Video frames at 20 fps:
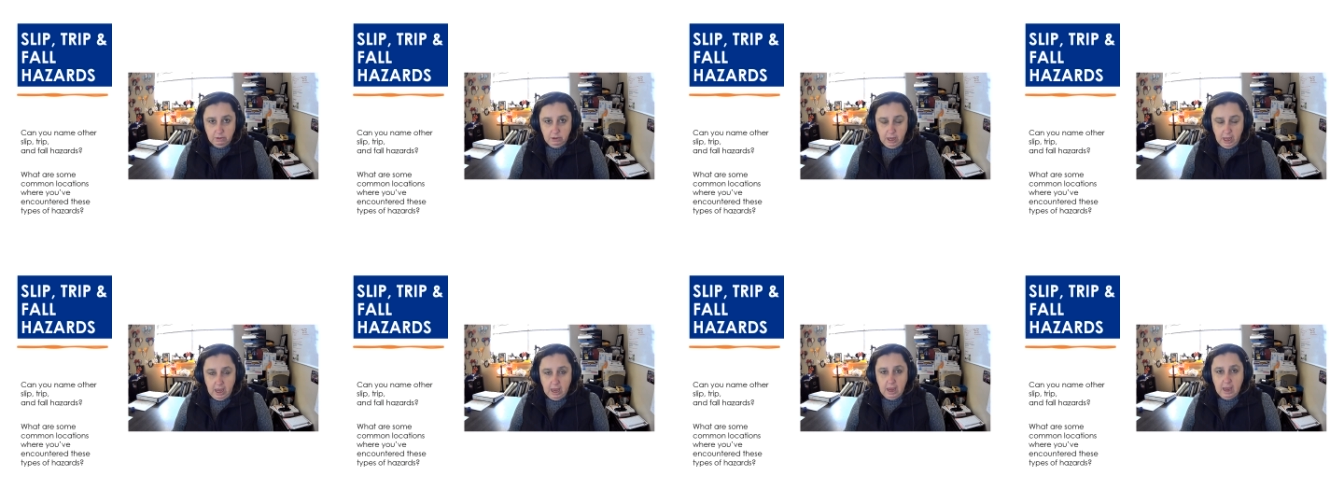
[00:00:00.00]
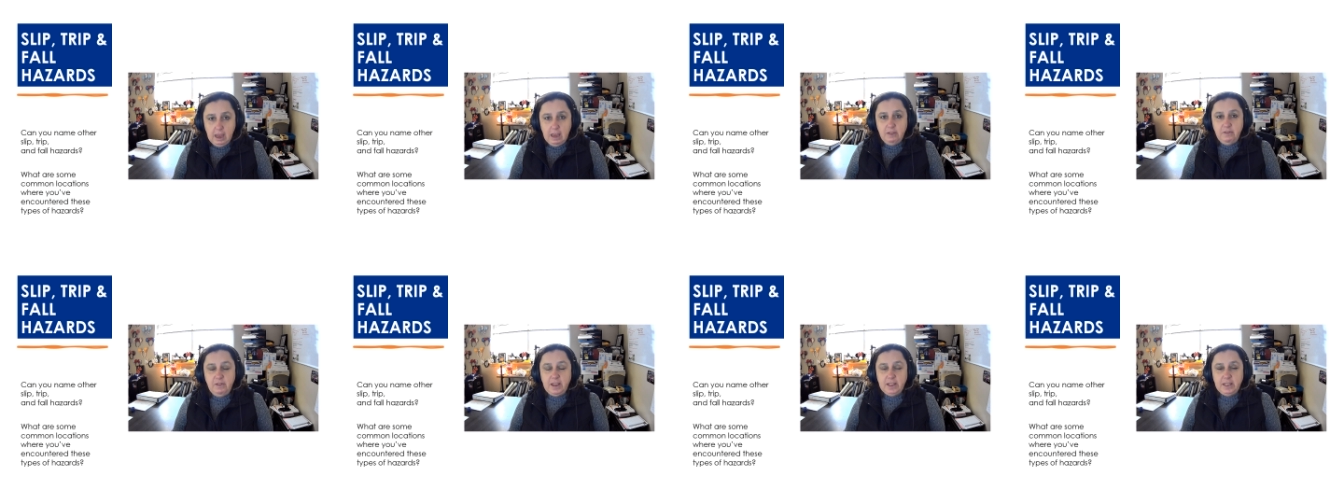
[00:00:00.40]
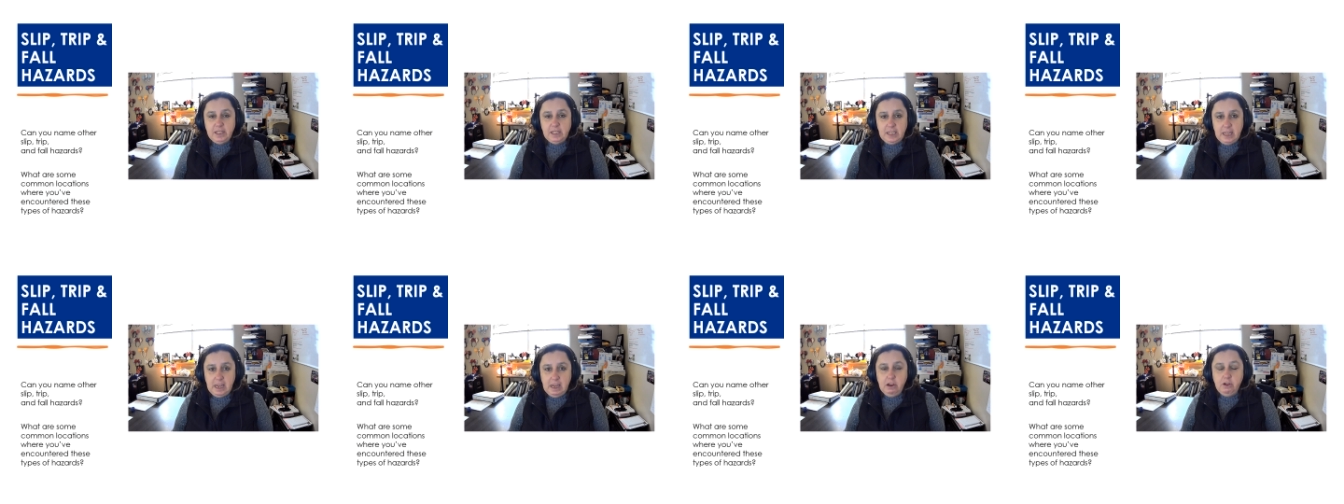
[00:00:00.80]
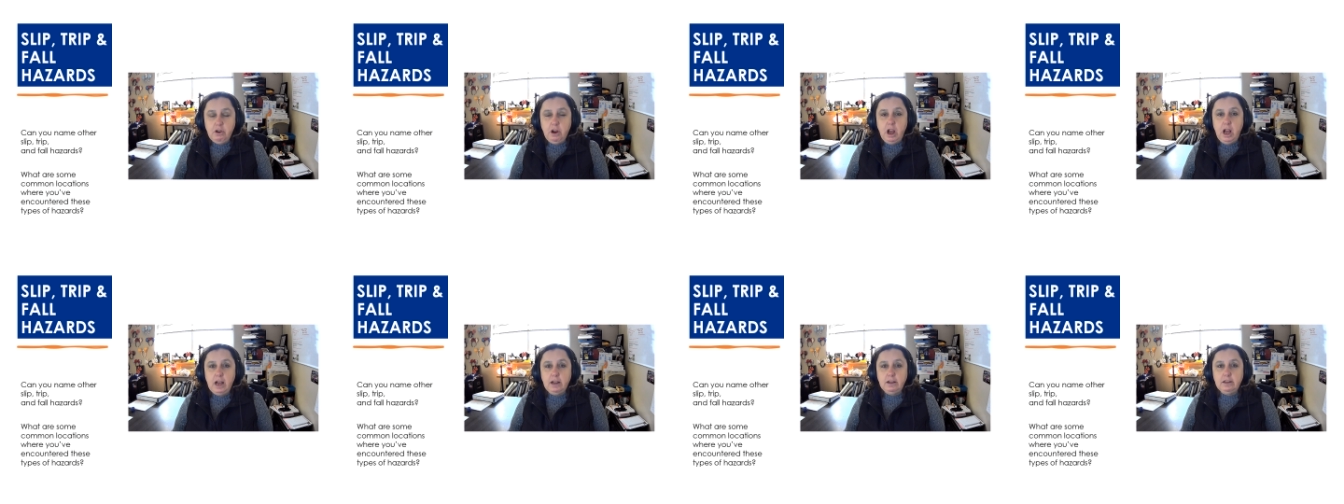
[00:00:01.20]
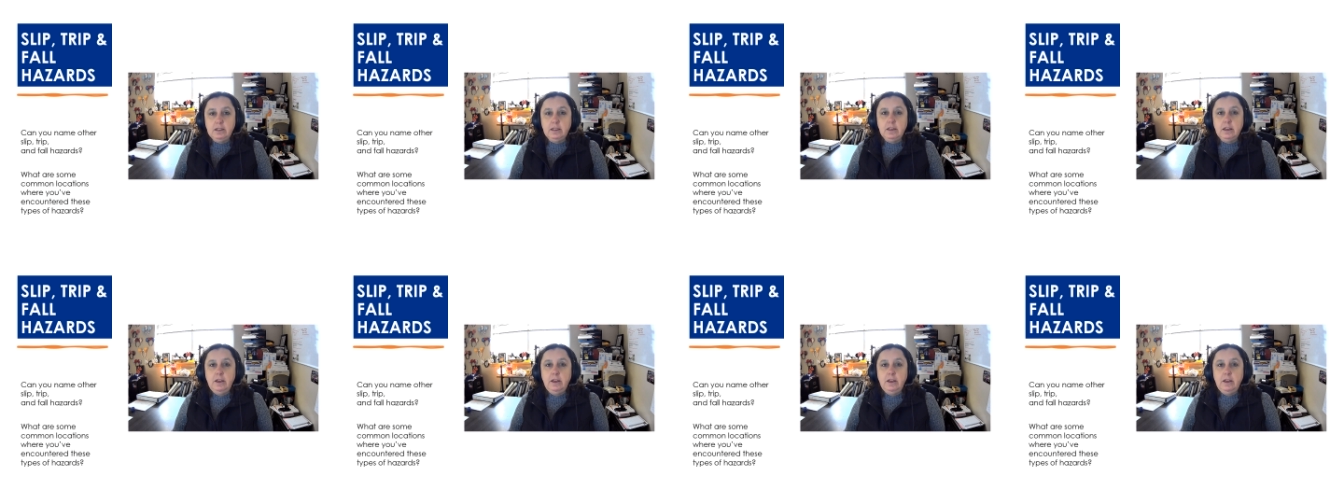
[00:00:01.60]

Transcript: Okay? If I see Crocs,